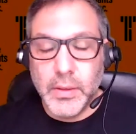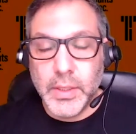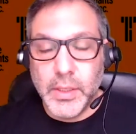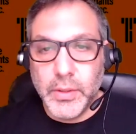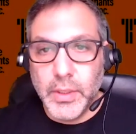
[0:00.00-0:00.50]

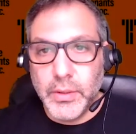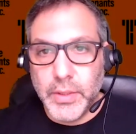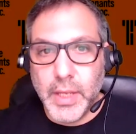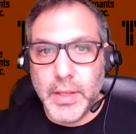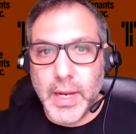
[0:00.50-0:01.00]
interesting you
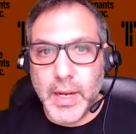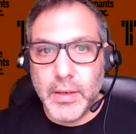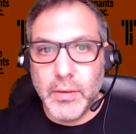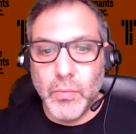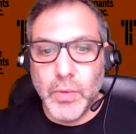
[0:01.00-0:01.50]
say that.
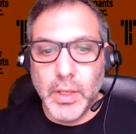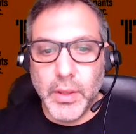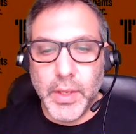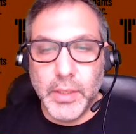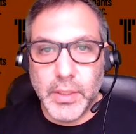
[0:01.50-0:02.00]
One of the
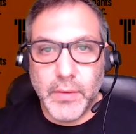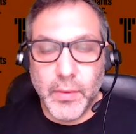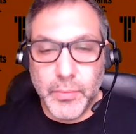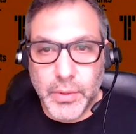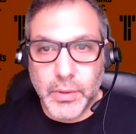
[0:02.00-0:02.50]
things that I've
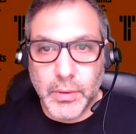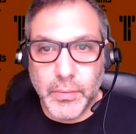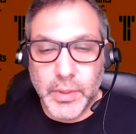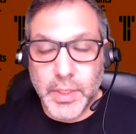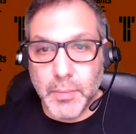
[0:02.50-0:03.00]

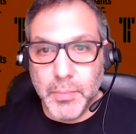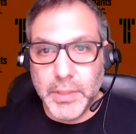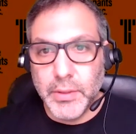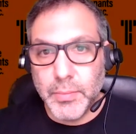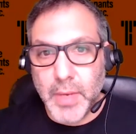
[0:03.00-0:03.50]
observed is that the
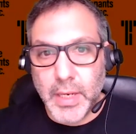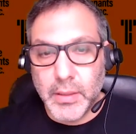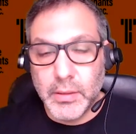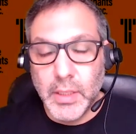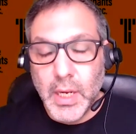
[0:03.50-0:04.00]
business
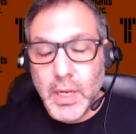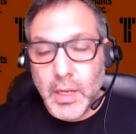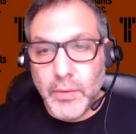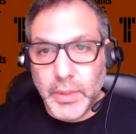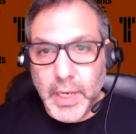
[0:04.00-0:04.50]
model
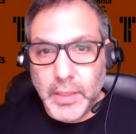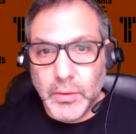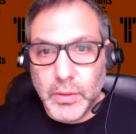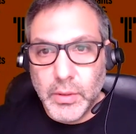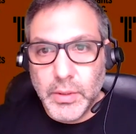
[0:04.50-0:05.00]
of
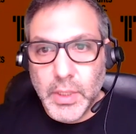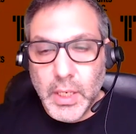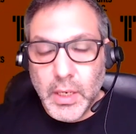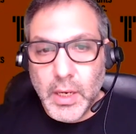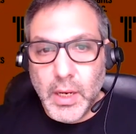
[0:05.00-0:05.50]
landlords
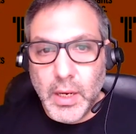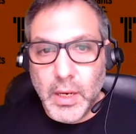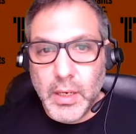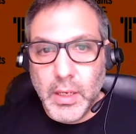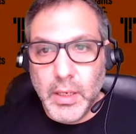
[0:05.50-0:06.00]

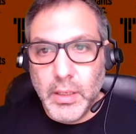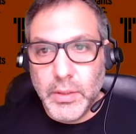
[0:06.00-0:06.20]
is